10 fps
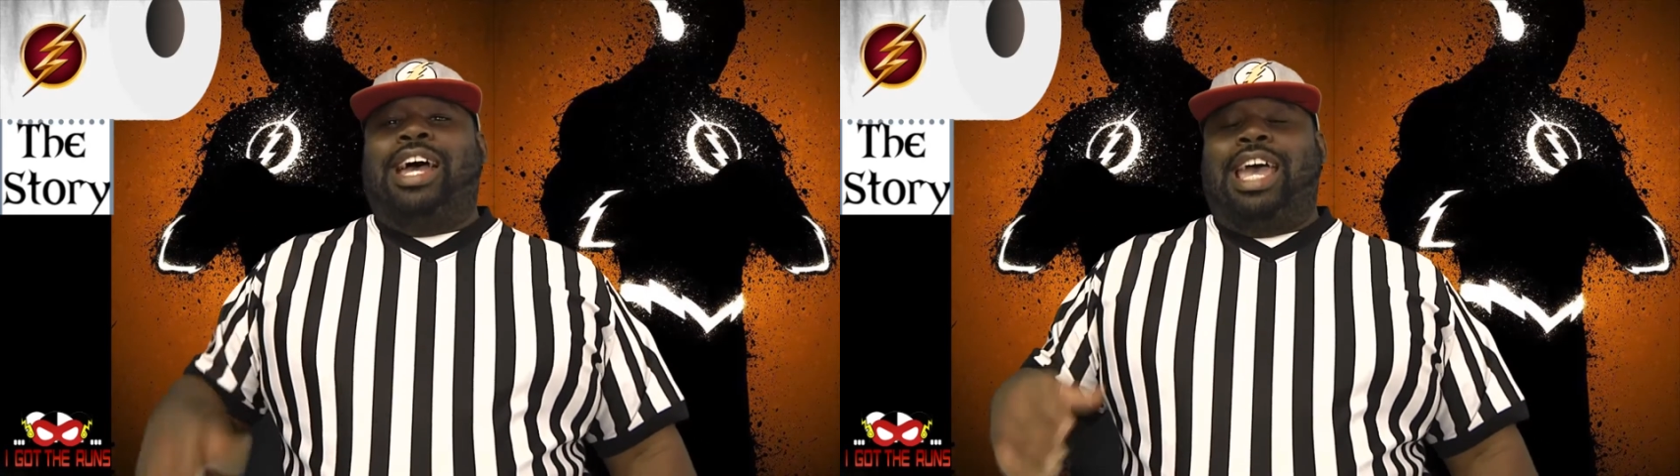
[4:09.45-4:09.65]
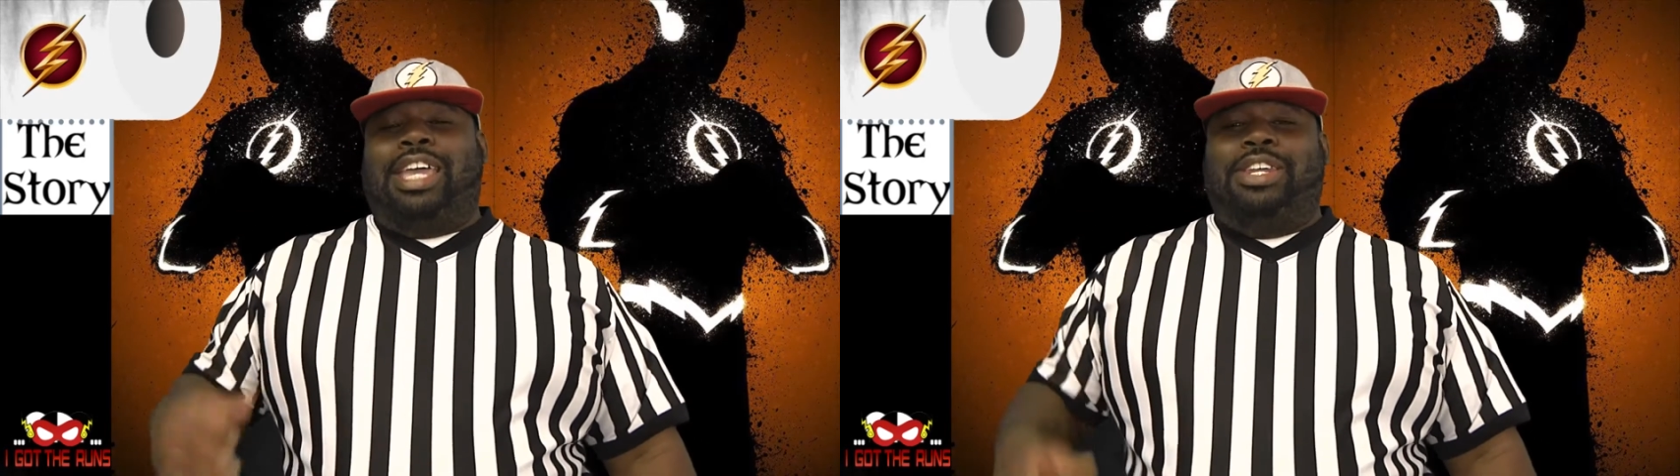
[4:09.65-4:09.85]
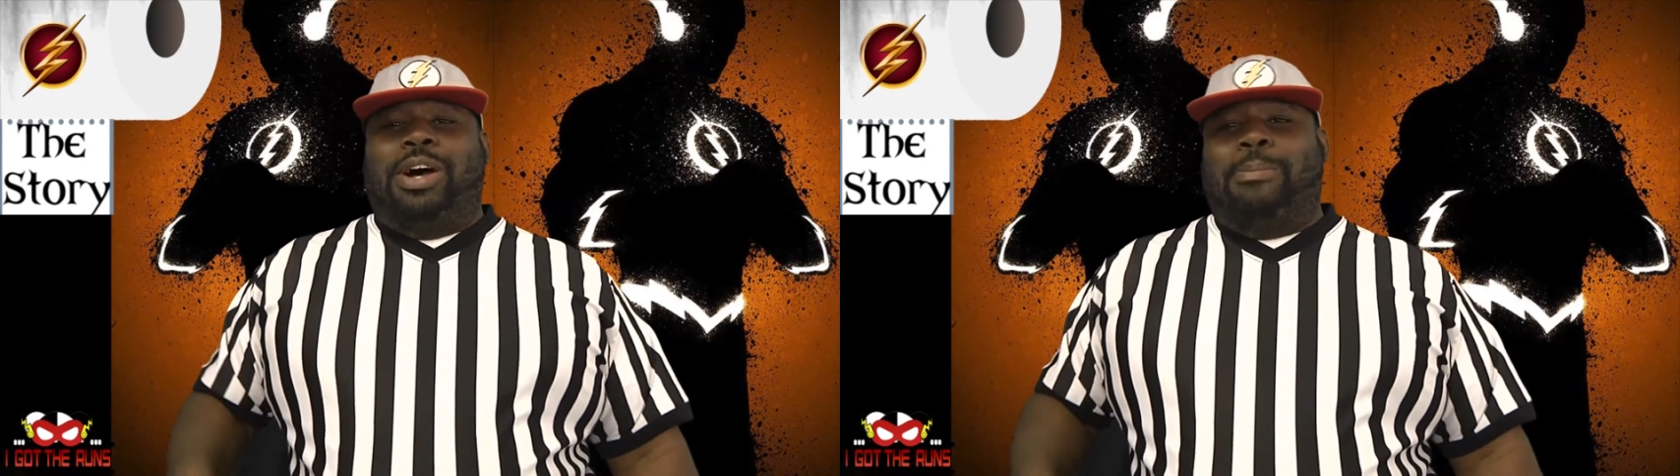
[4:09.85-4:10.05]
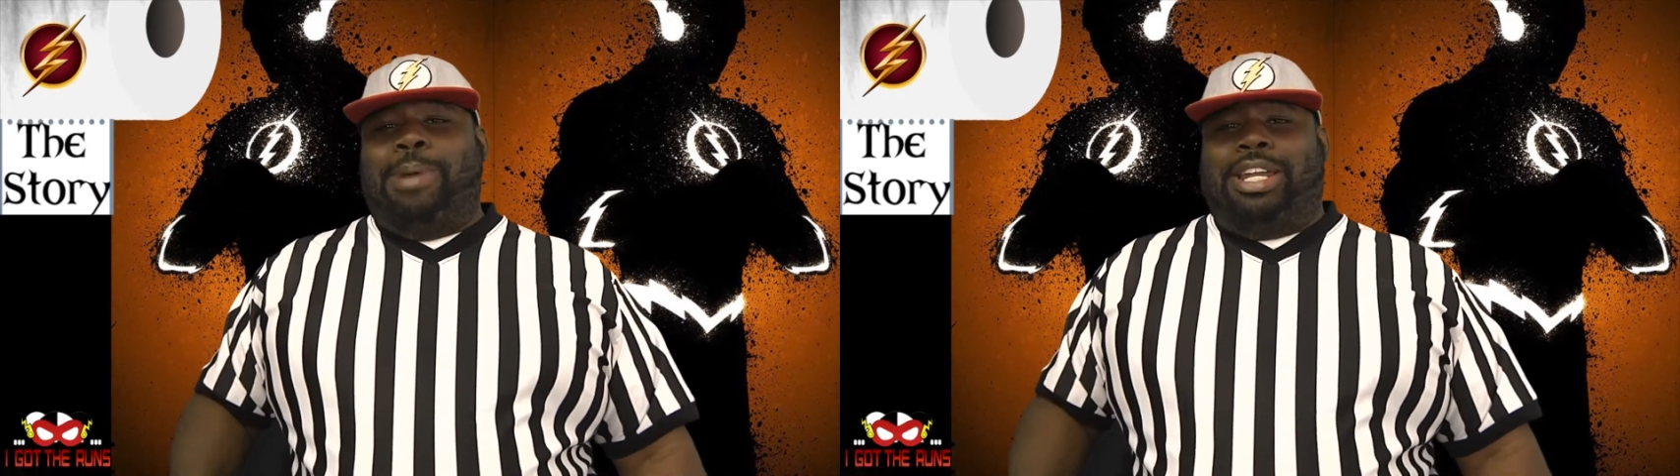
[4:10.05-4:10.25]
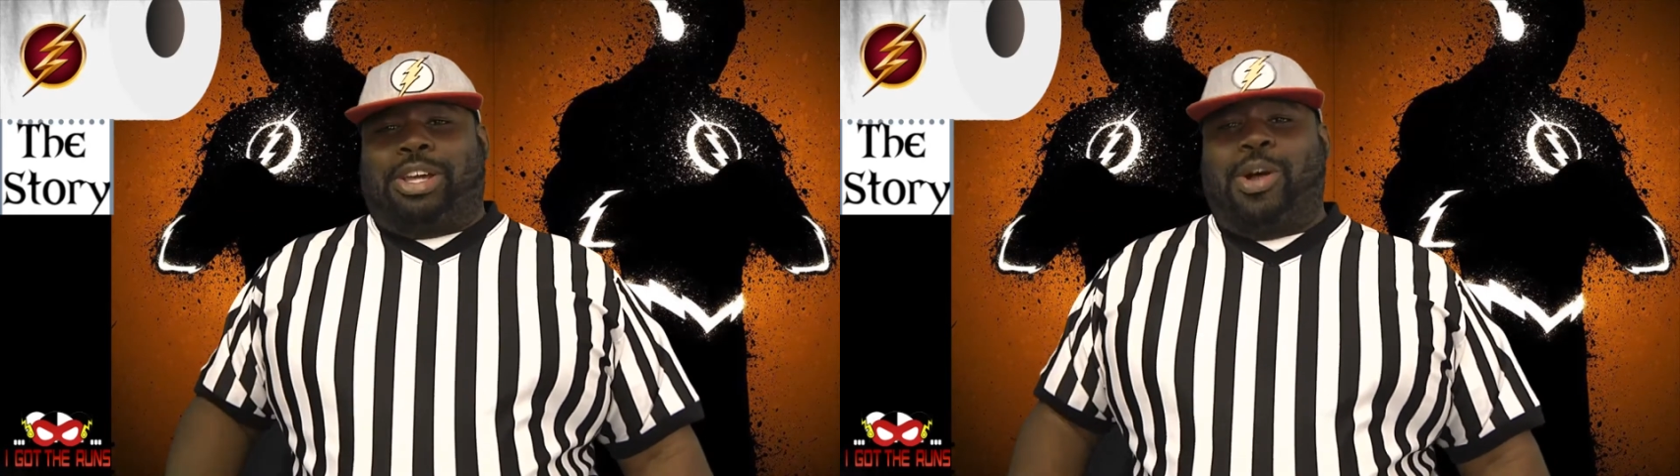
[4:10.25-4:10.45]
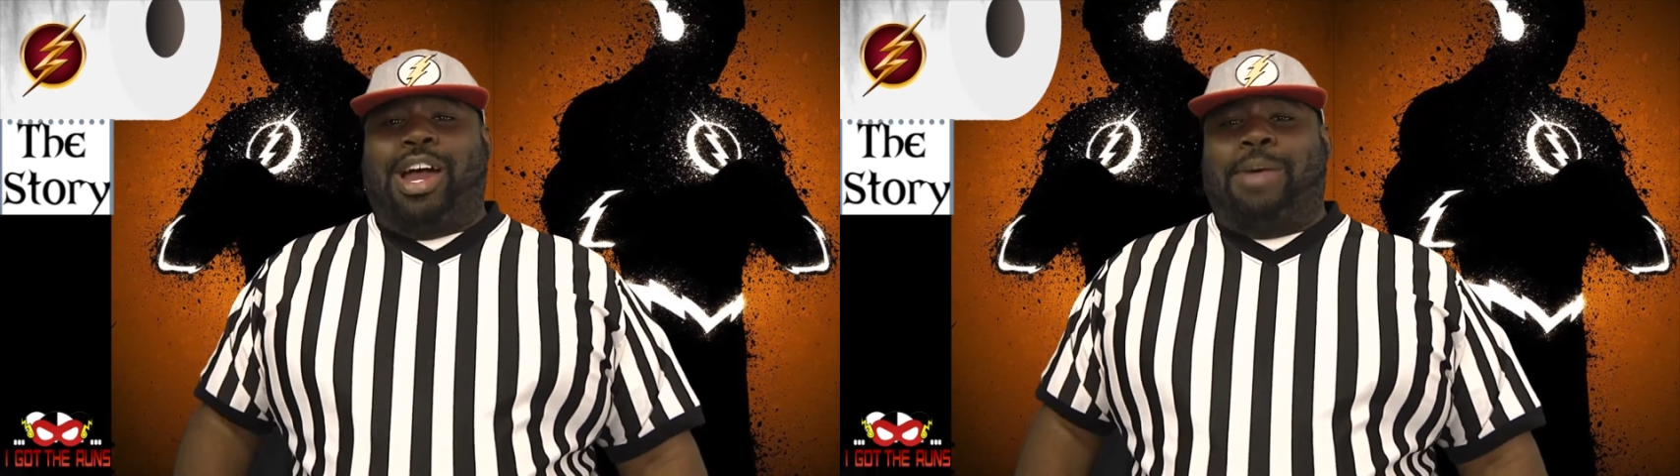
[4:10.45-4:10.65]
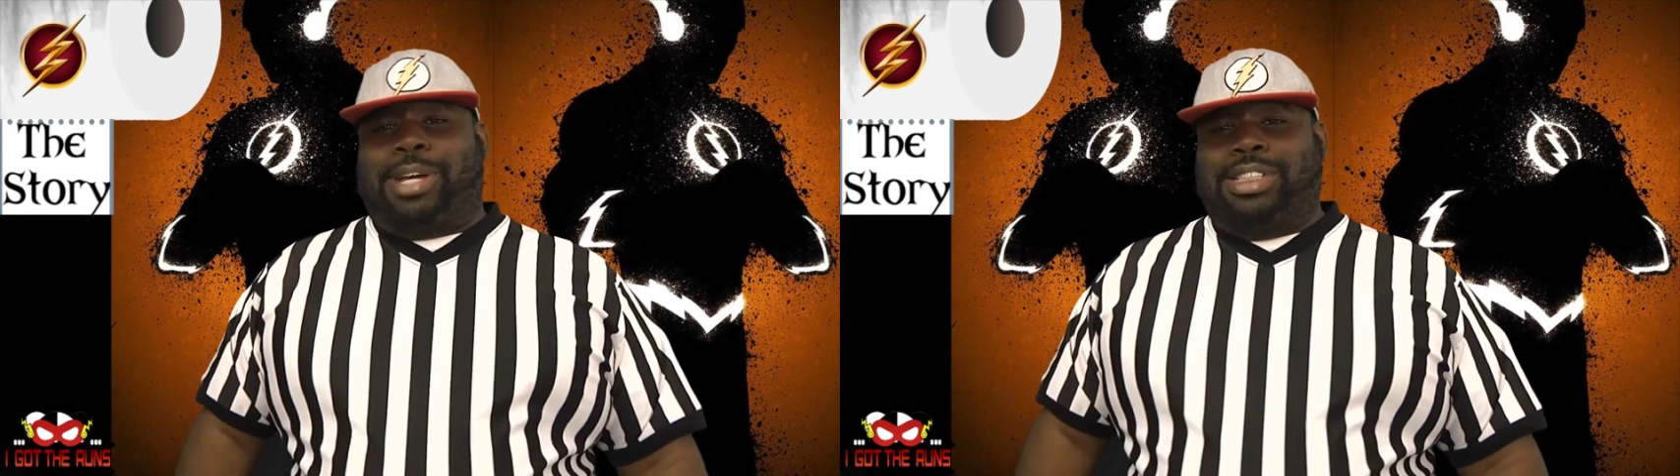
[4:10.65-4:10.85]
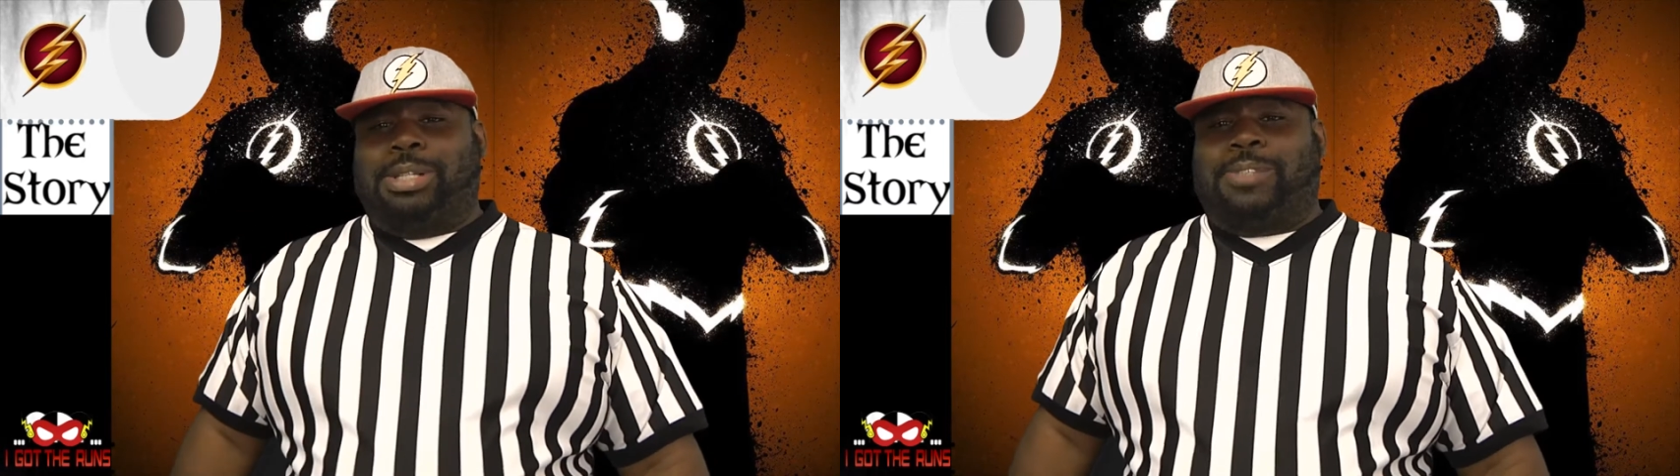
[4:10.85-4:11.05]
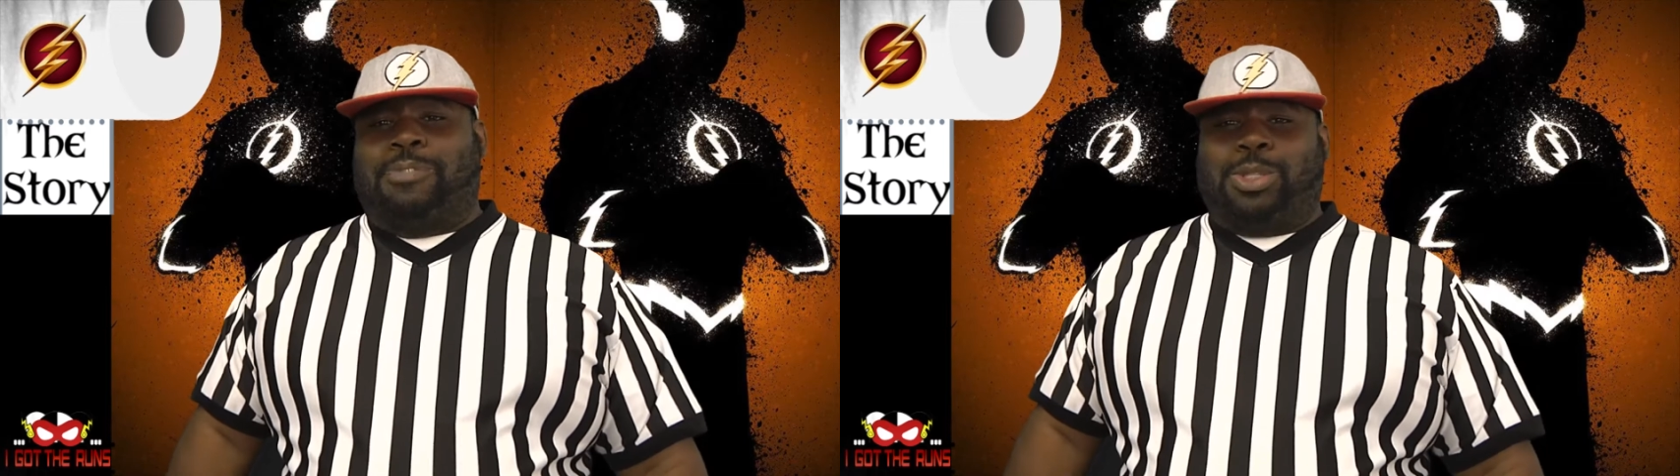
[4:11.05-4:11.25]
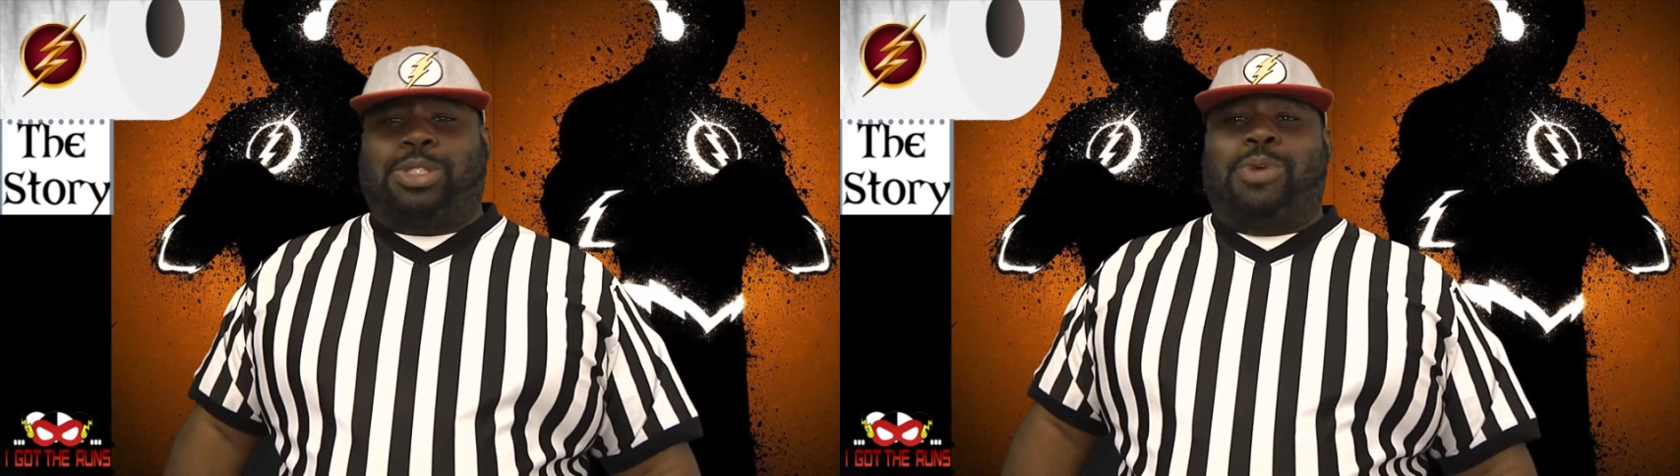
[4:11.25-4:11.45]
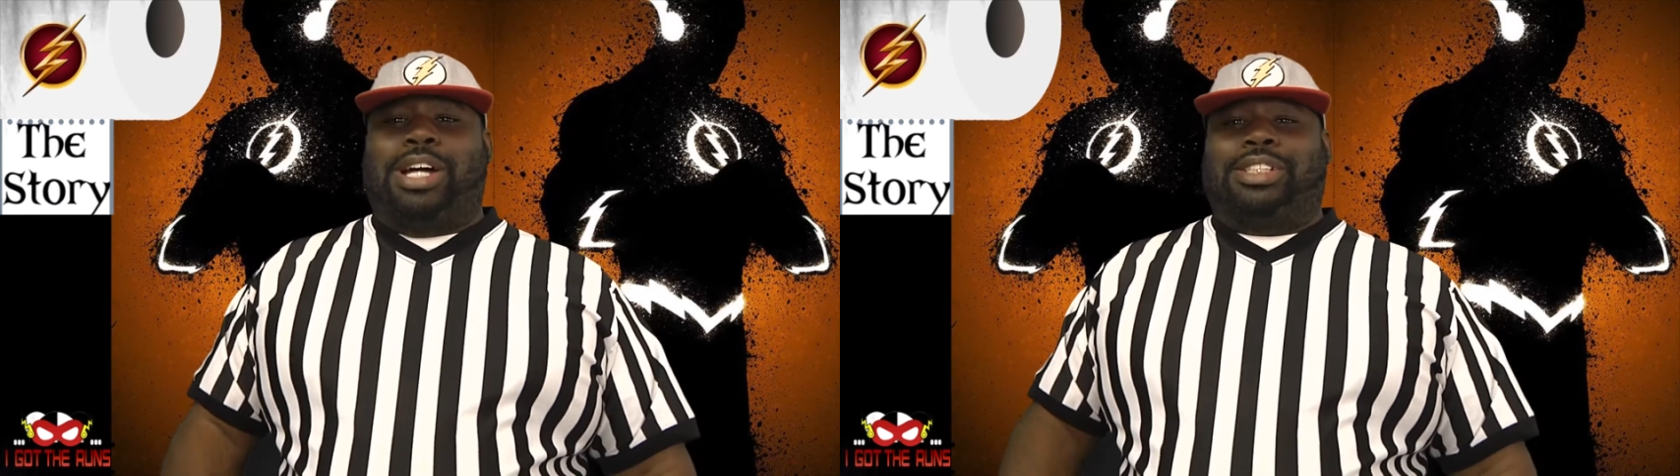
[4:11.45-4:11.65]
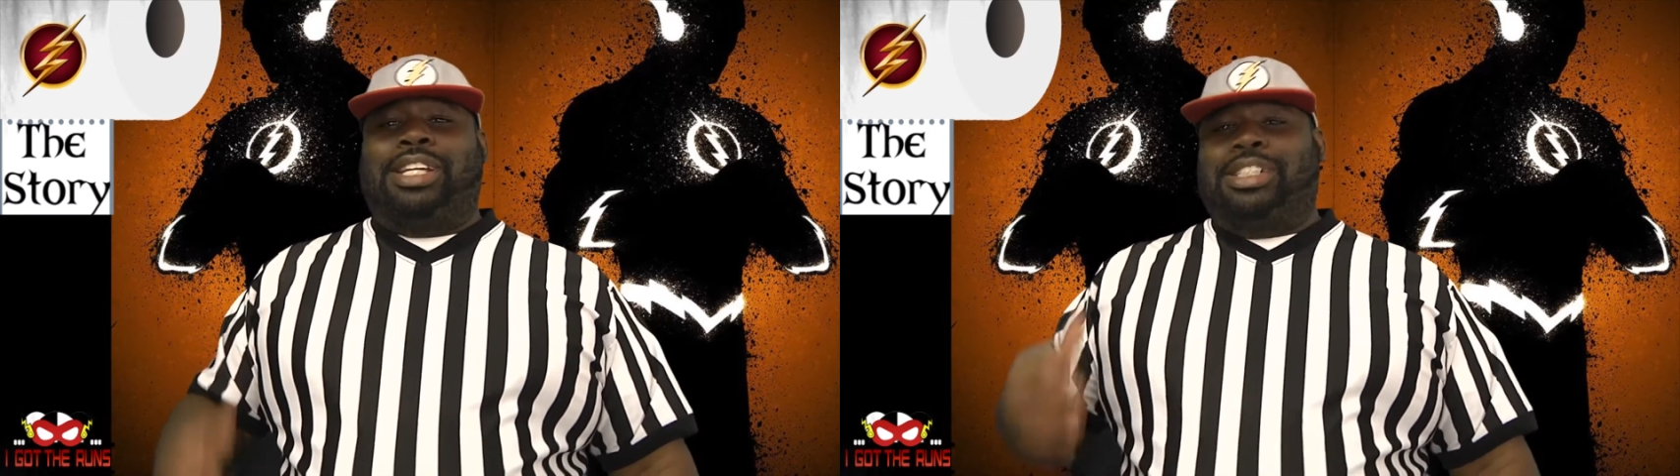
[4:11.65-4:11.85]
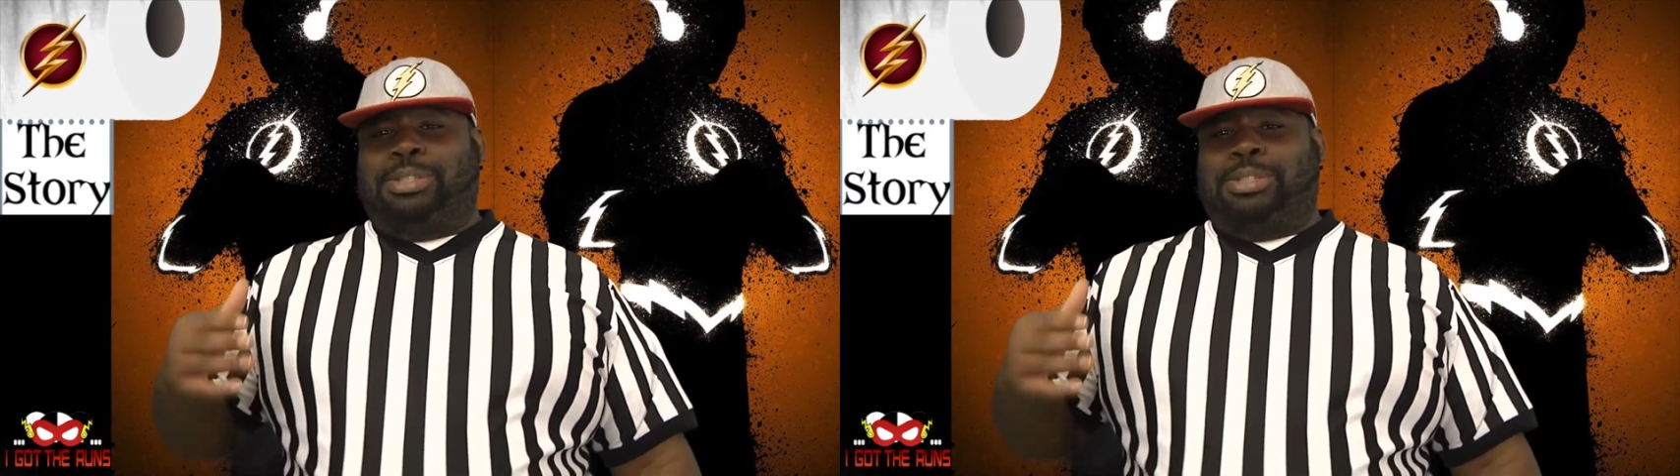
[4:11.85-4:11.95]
and I'm about to cry because I was forced to watch